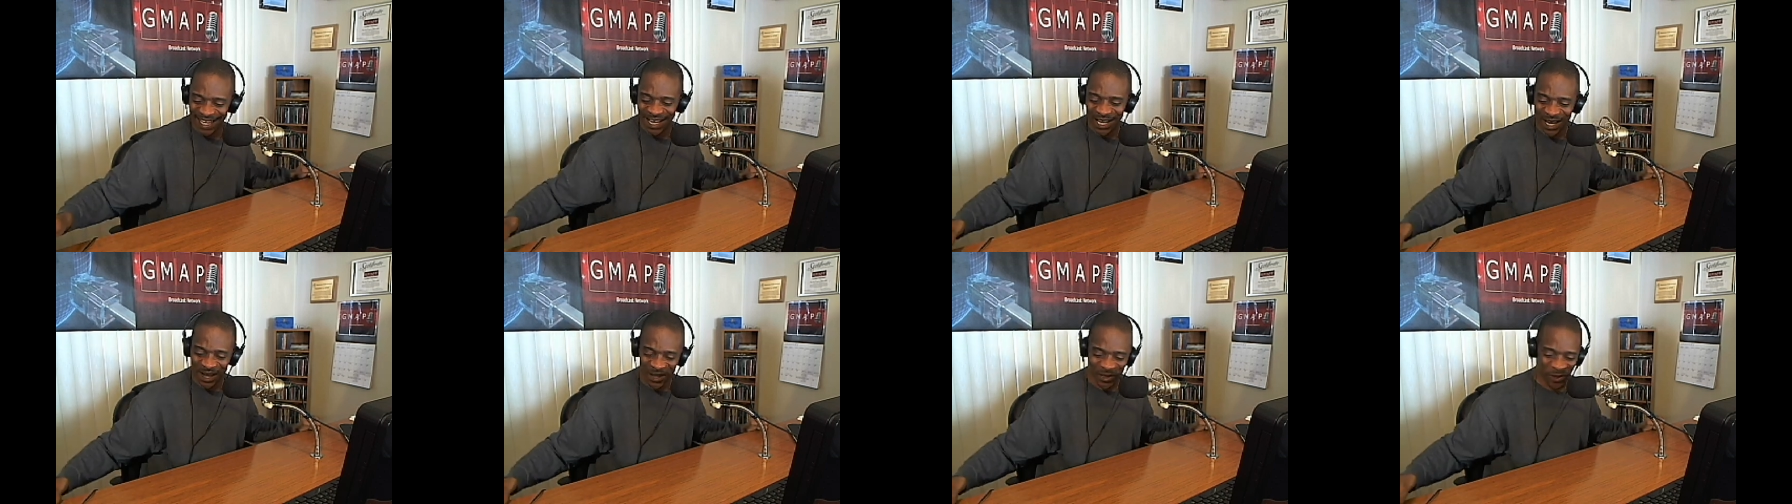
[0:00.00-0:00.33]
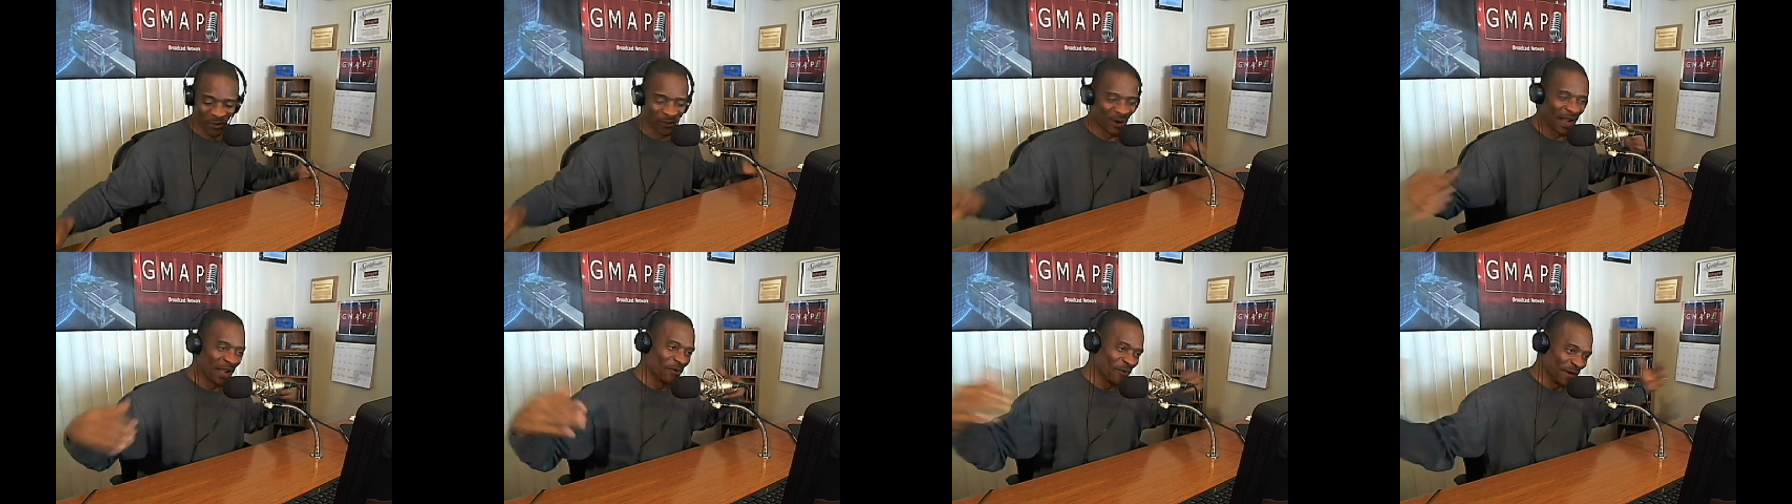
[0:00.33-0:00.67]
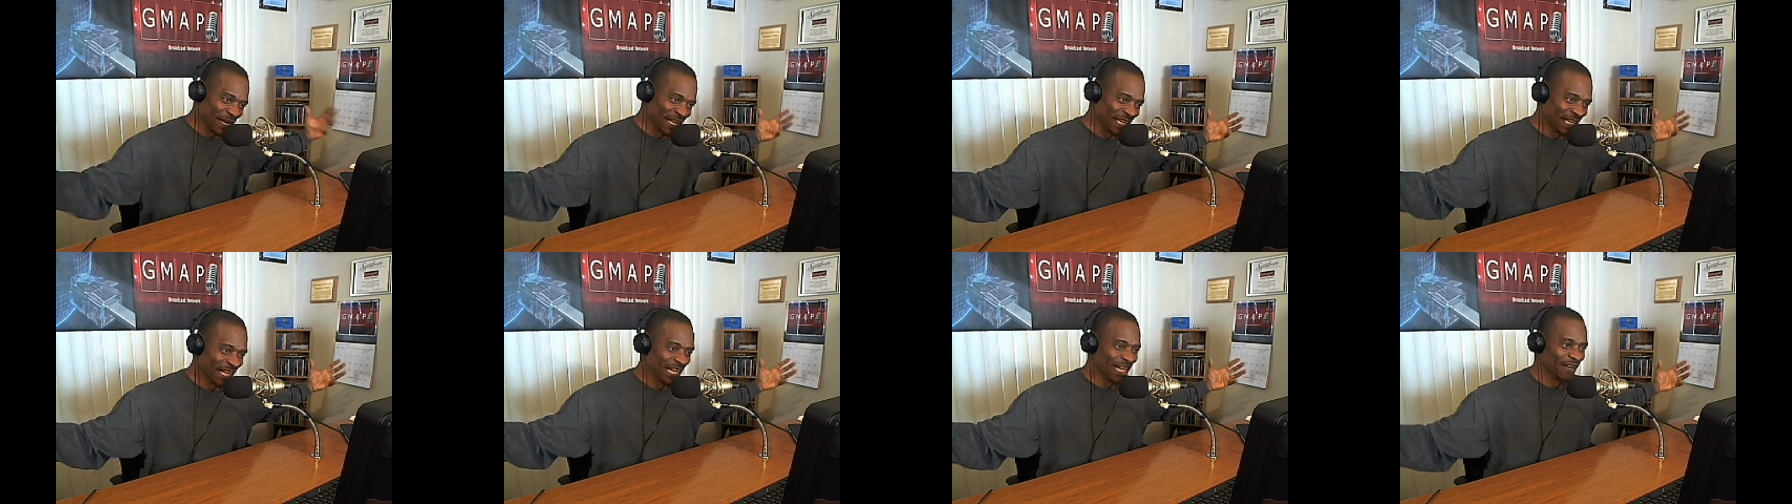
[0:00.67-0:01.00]
The way we
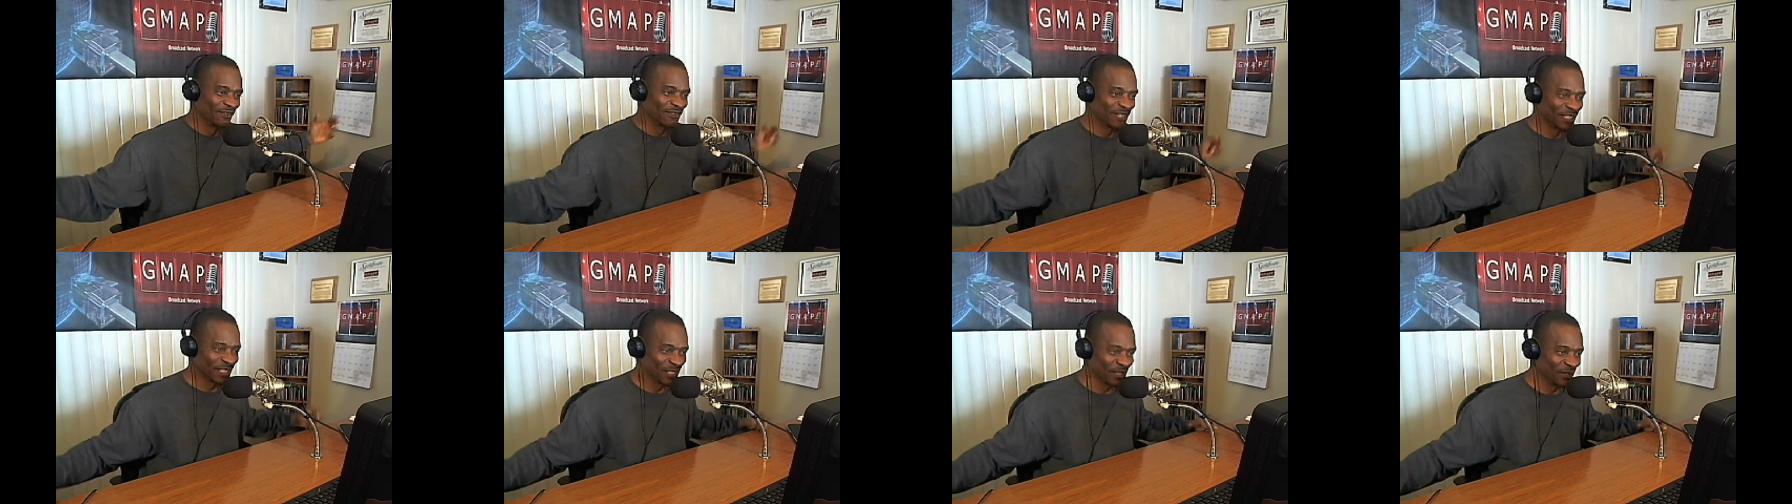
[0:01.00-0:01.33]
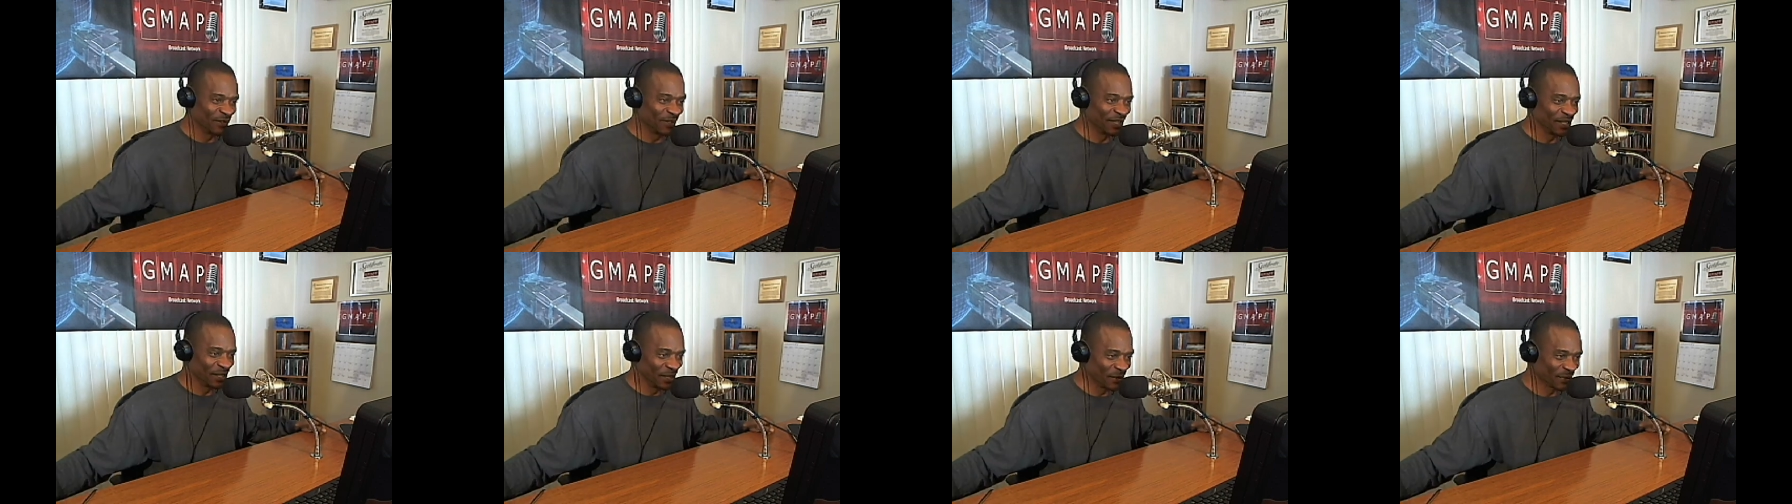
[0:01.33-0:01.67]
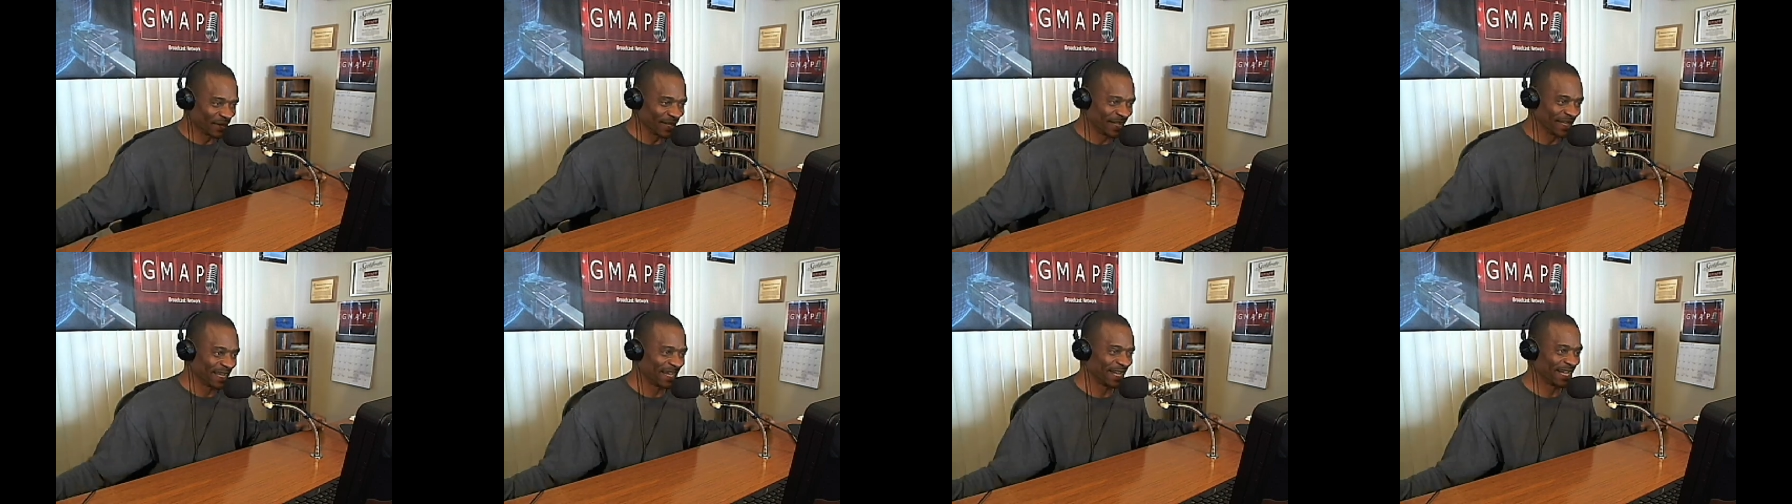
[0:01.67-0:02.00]
love to do it. You
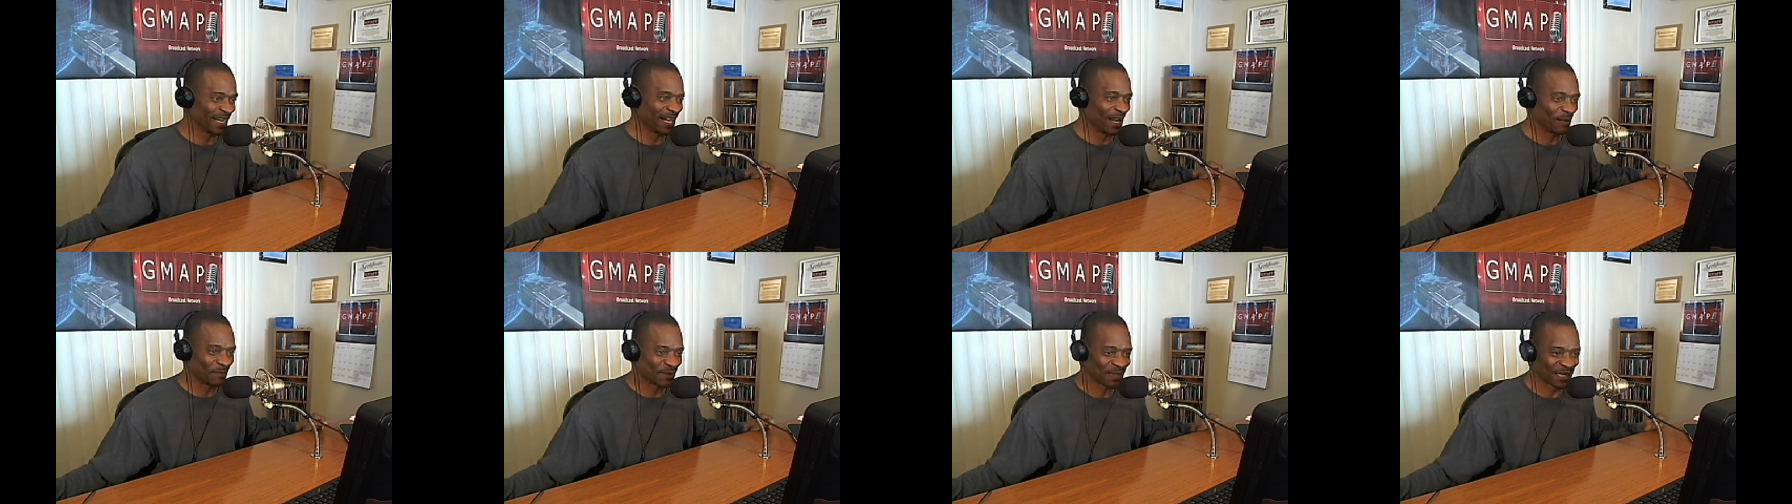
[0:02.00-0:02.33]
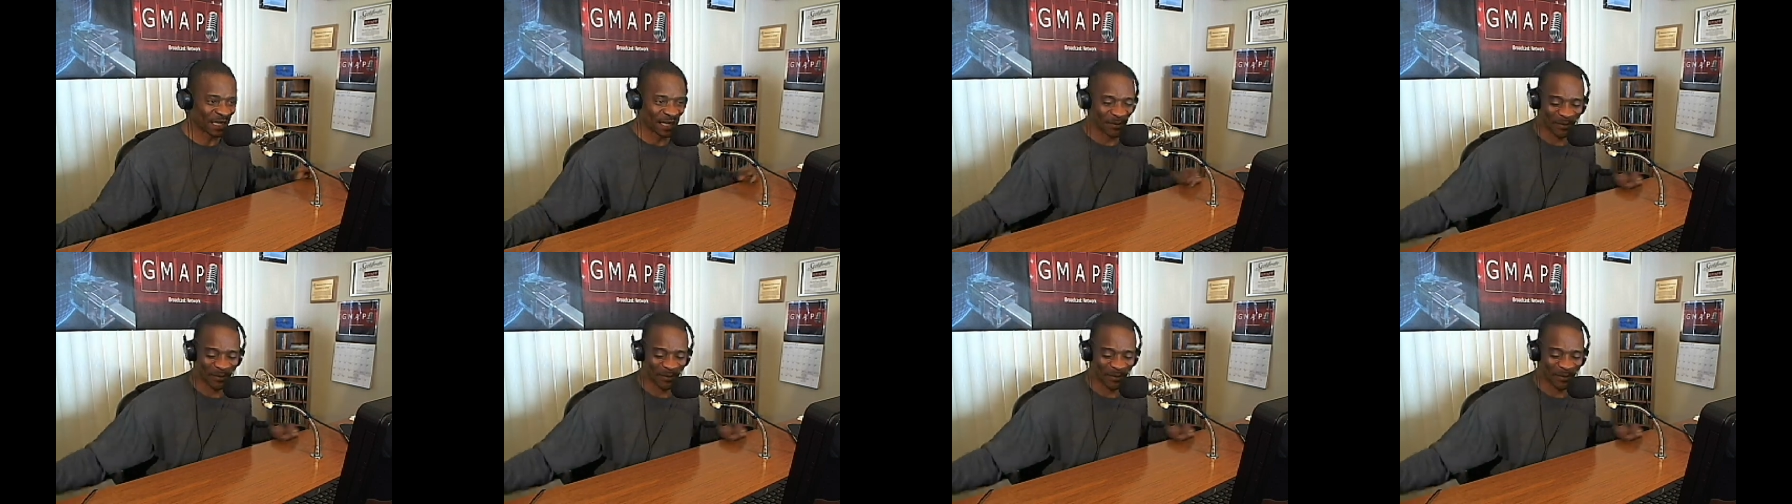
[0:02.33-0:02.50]
can get up, C.